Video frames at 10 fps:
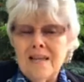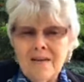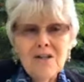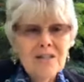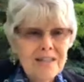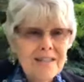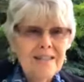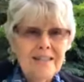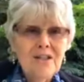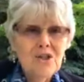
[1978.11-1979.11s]
There's
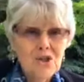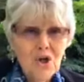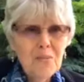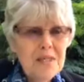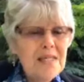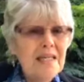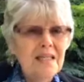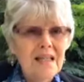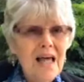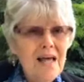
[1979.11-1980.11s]
discernment
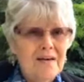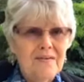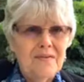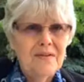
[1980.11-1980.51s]
in love.